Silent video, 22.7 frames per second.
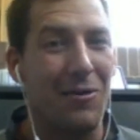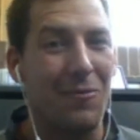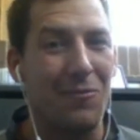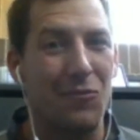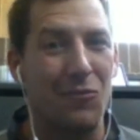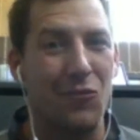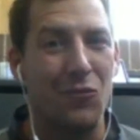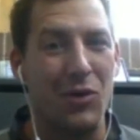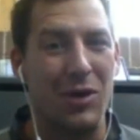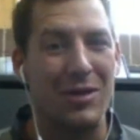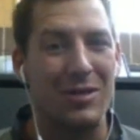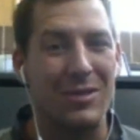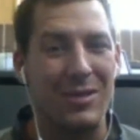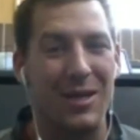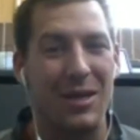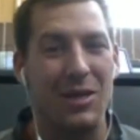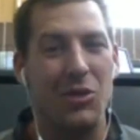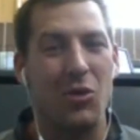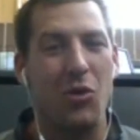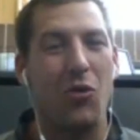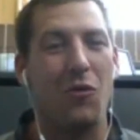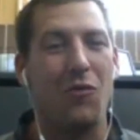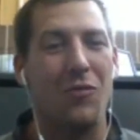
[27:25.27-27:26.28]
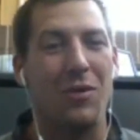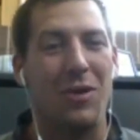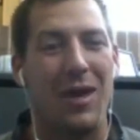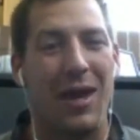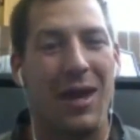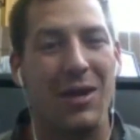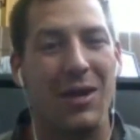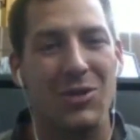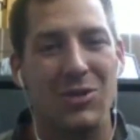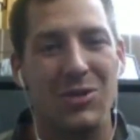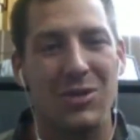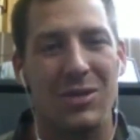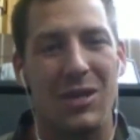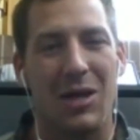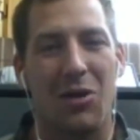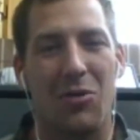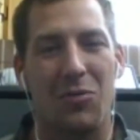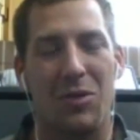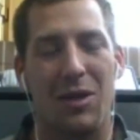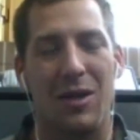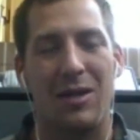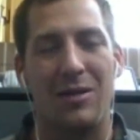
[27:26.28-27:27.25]
We can send notifications
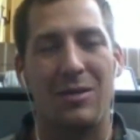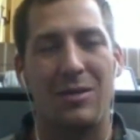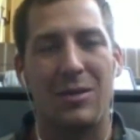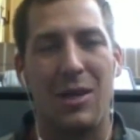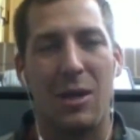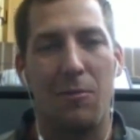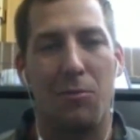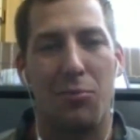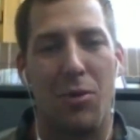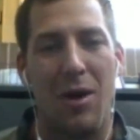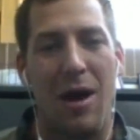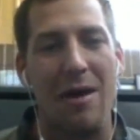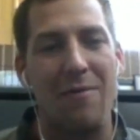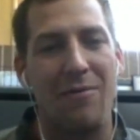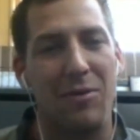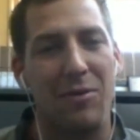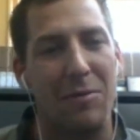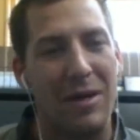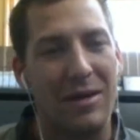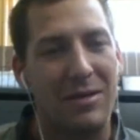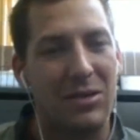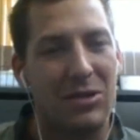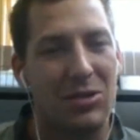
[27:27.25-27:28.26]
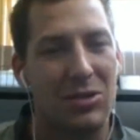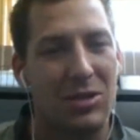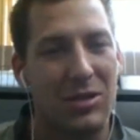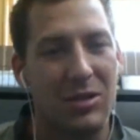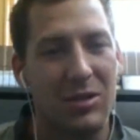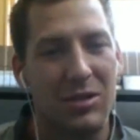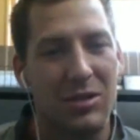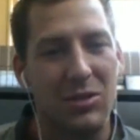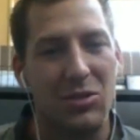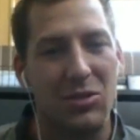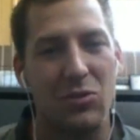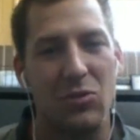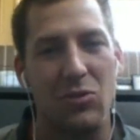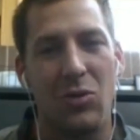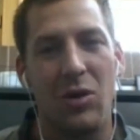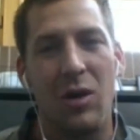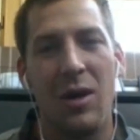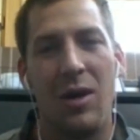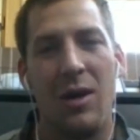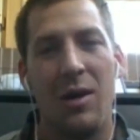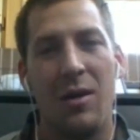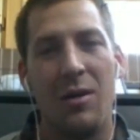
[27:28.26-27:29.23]
out. They can send private messages
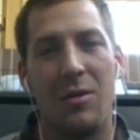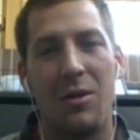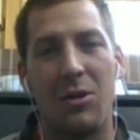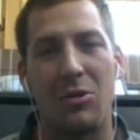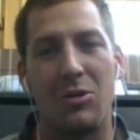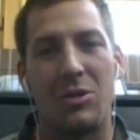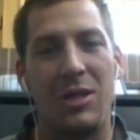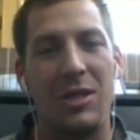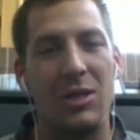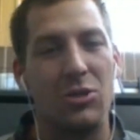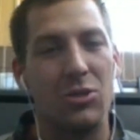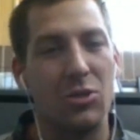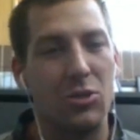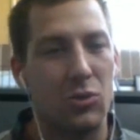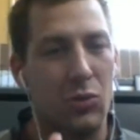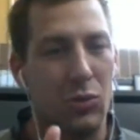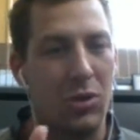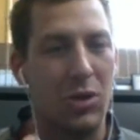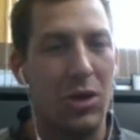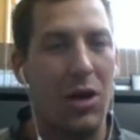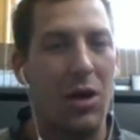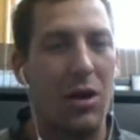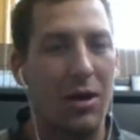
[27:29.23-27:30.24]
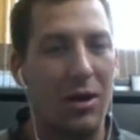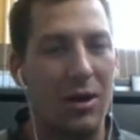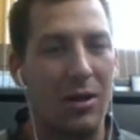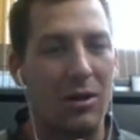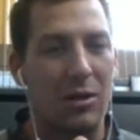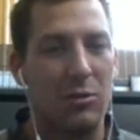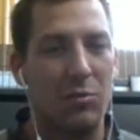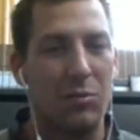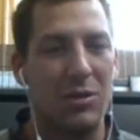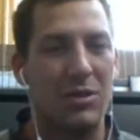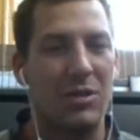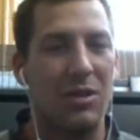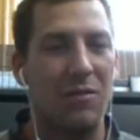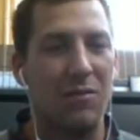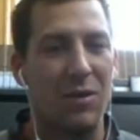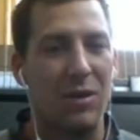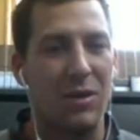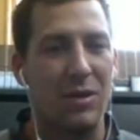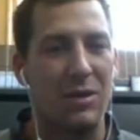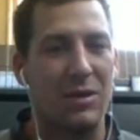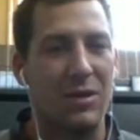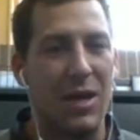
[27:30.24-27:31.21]
to their teachers regarding a
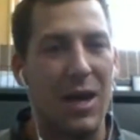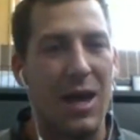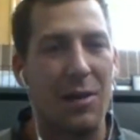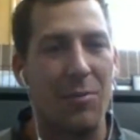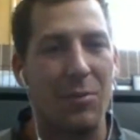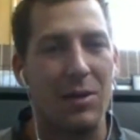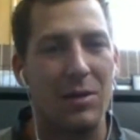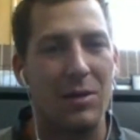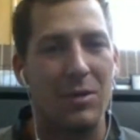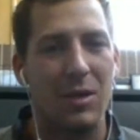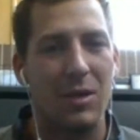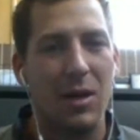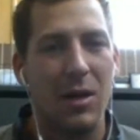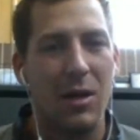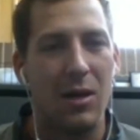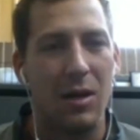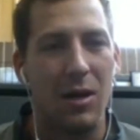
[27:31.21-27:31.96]
specific assignment.